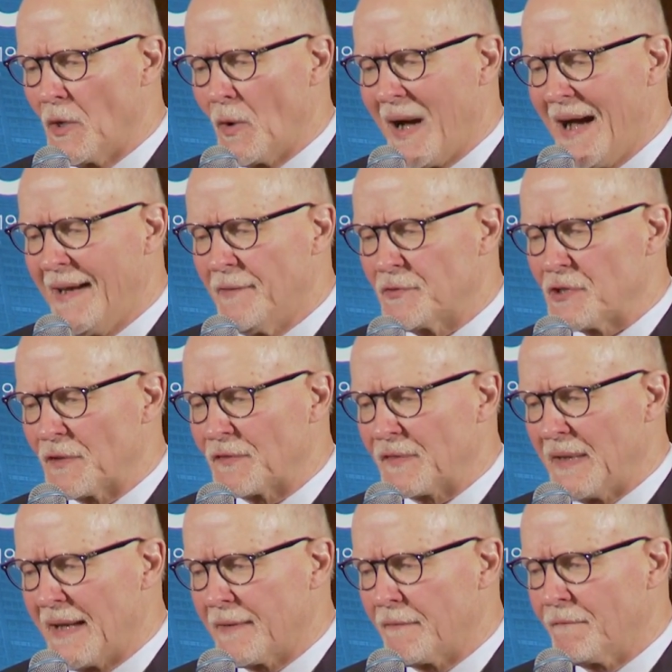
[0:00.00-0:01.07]
I have just
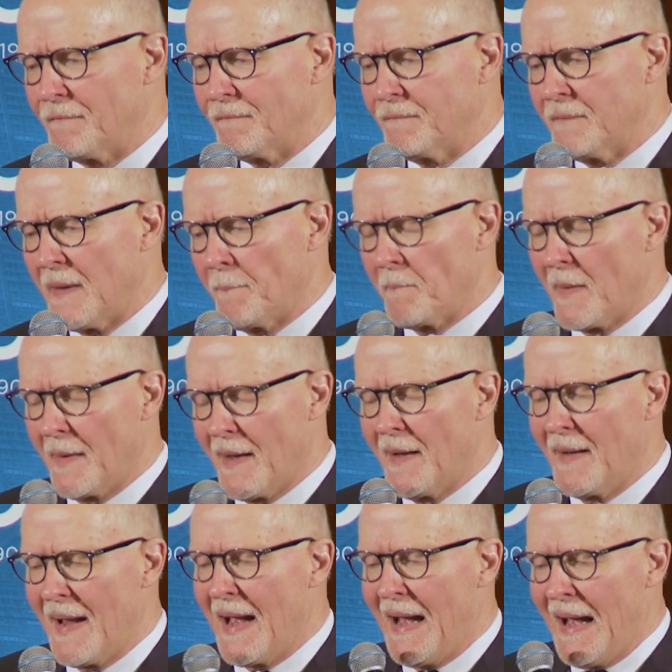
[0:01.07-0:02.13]
like.
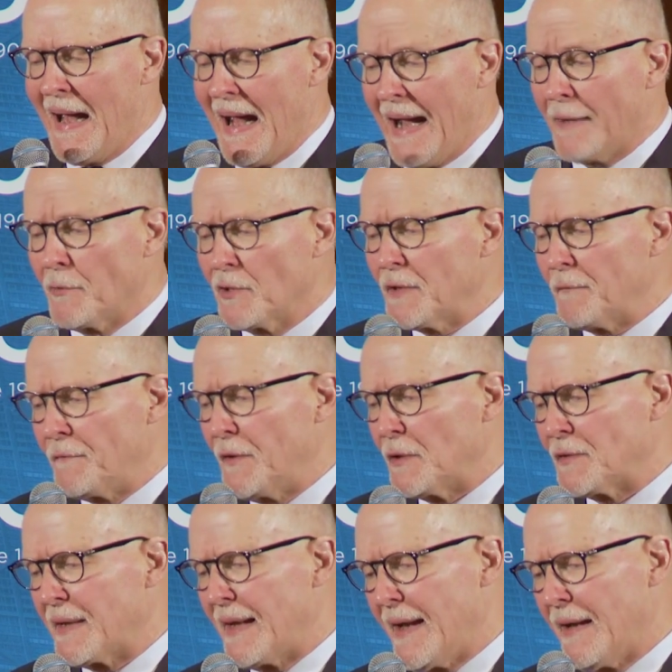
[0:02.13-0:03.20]
I really feel
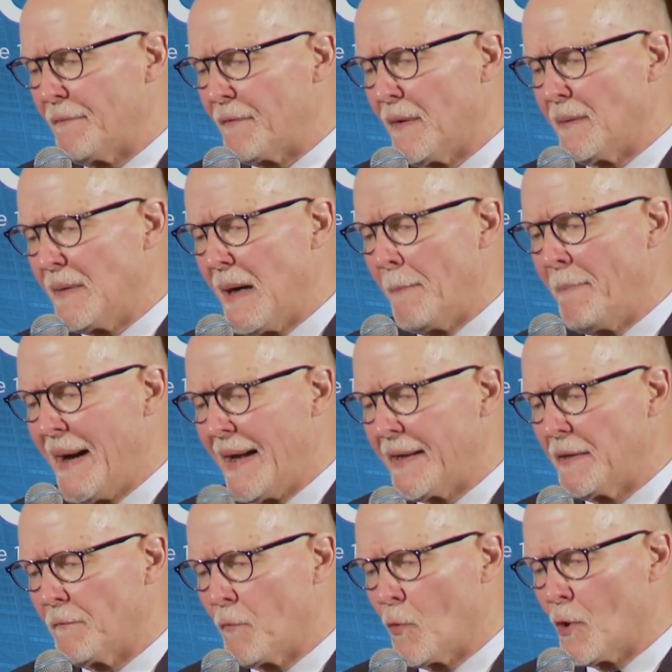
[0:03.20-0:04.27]
that I have a
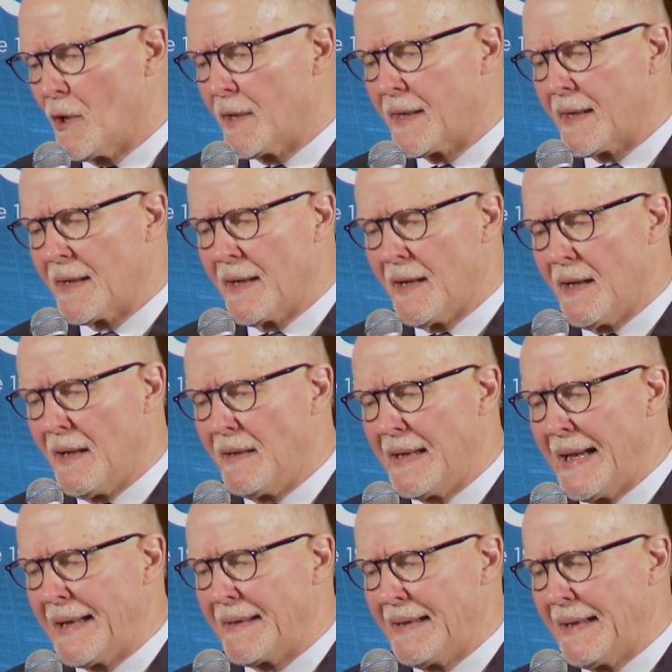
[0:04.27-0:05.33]
body of work,
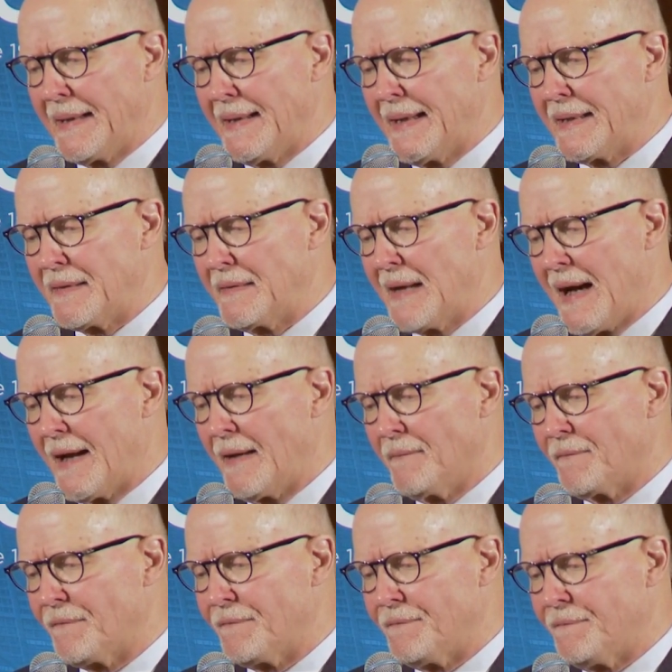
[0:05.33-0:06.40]
and
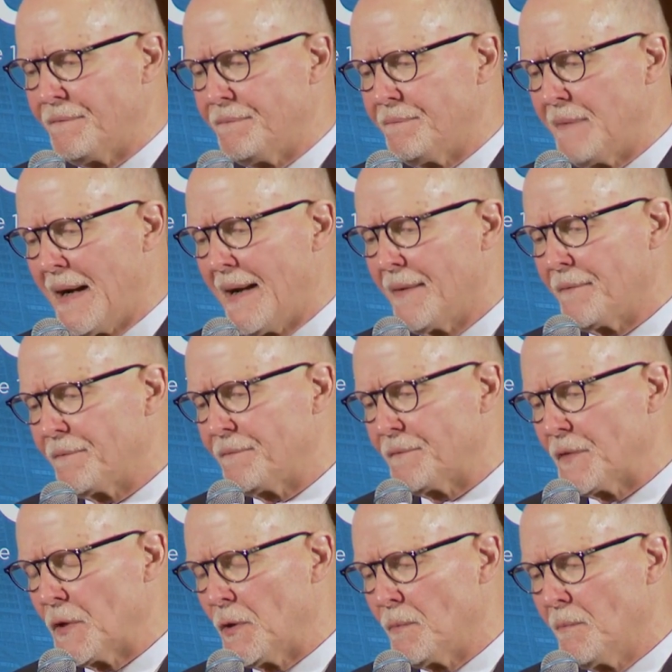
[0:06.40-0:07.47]
I've
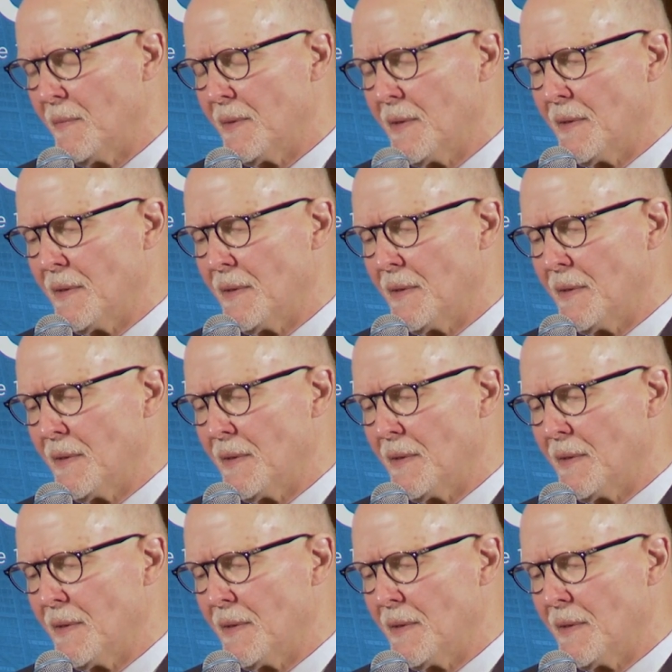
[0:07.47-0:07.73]
you know,